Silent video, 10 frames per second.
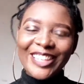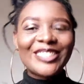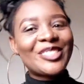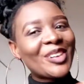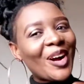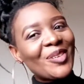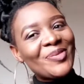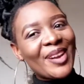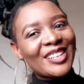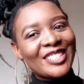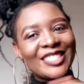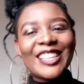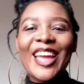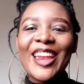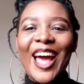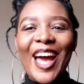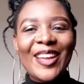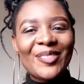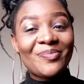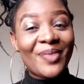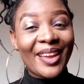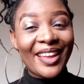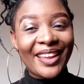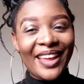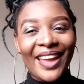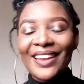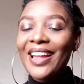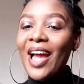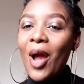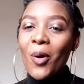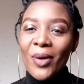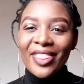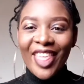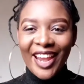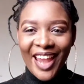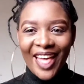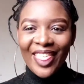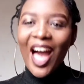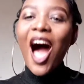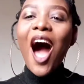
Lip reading: It's a girl Precious and I am back again with another